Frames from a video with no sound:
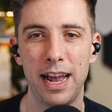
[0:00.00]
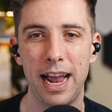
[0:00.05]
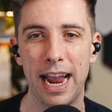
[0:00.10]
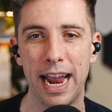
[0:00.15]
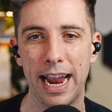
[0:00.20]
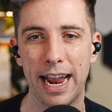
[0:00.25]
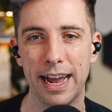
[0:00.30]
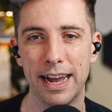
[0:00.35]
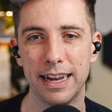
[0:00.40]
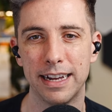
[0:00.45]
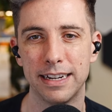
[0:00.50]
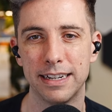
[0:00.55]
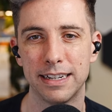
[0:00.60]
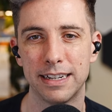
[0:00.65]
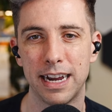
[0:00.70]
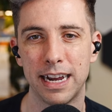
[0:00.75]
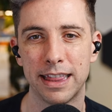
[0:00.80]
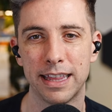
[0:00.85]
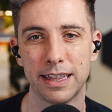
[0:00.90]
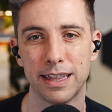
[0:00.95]
And
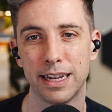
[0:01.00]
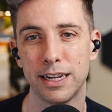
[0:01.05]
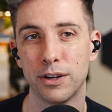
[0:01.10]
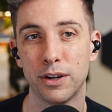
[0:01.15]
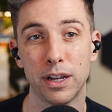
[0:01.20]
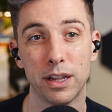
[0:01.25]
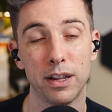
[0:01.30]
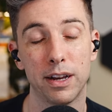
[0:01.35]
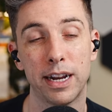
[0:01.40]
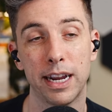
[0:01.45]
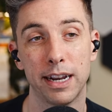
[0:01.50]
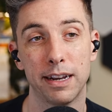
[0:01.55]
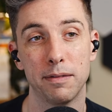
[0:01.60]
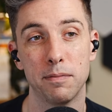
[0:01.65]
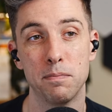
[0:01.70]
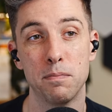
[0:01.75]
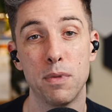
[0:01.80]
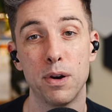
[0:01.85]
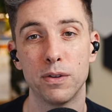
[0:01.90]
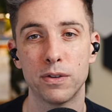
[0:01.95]
I think that you can look at
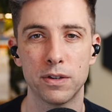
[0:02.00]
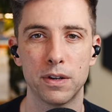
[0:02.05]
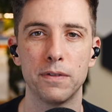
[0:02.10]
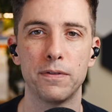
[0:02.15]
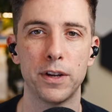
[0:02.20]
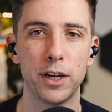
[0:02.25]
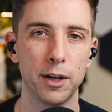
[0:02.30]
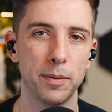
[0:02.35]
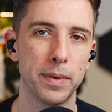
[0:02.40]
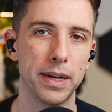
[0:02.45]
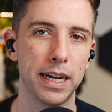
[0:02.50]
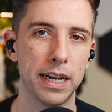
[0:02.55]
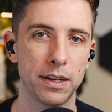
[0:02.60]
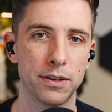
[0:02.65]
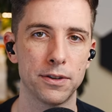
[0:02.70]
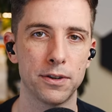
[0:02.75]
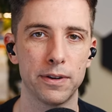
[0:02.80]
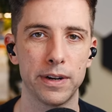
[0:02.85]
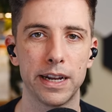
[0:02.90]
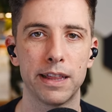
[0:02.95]
most of human
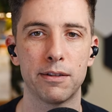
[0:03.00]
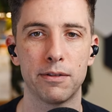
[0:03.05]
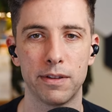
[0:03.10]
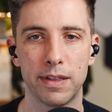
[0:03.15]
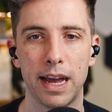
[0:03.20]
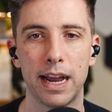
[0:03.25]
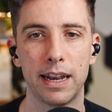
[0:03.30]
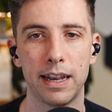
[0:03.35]
history through that